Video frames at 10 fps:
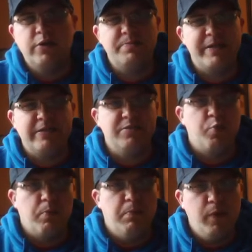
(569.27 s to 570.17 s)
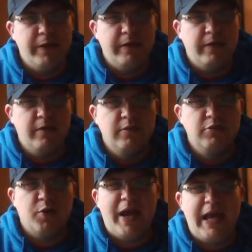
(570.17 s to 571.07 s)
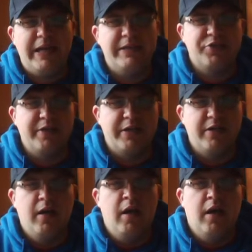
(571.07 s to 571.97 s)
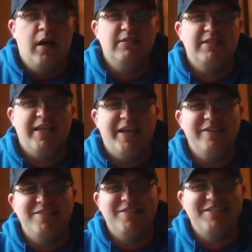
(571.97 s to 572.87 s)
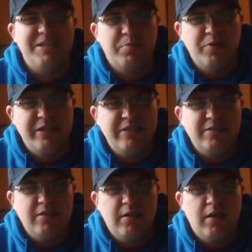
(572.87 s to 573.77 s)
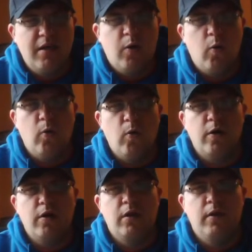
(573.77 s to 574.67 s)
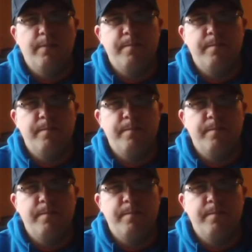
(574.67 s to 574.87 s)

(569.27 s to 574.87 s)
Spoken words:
which means it's more buoyant. So any trigger, say a sea breeze or